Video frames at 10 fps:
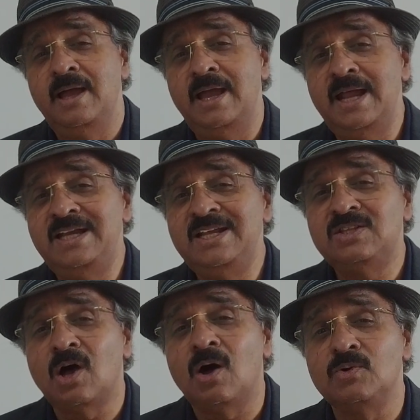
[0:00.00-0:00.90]

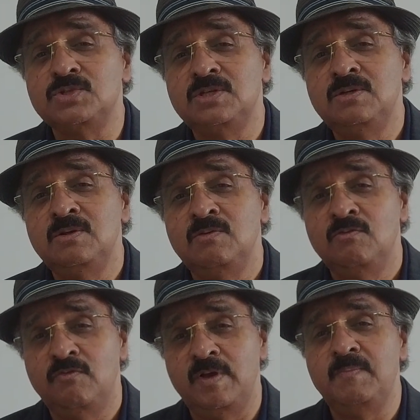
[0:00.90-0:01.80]
80,000
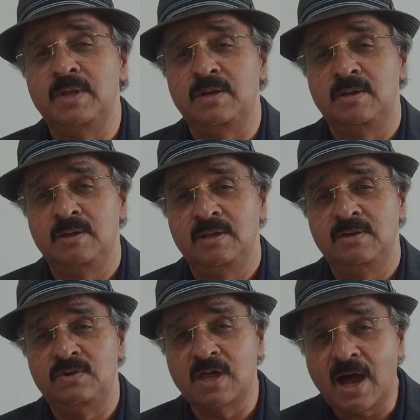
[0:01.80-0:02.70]
women
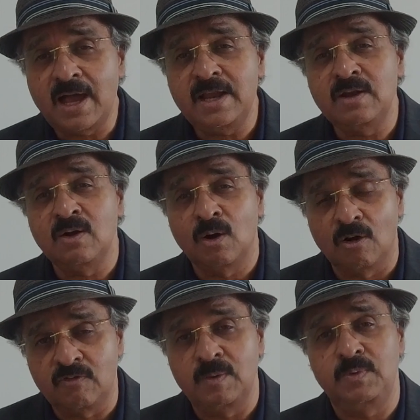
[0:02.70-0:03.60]
died
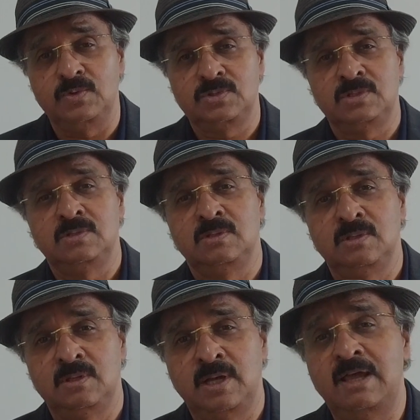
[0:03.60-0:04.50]
of abuse,
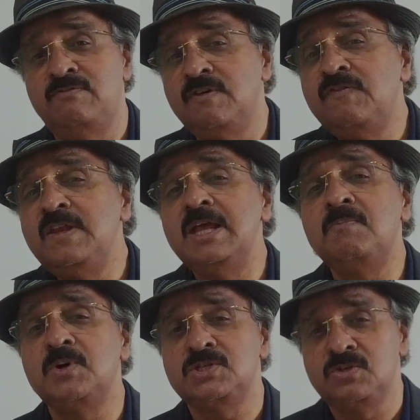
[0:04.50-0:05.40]
and
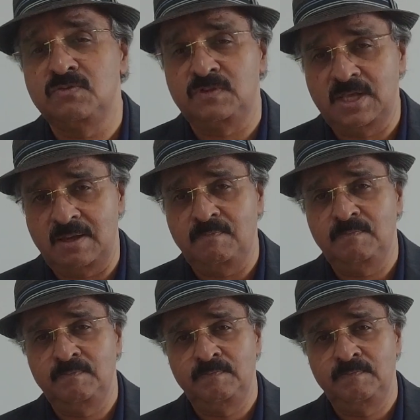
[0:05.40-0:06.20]
58% of them,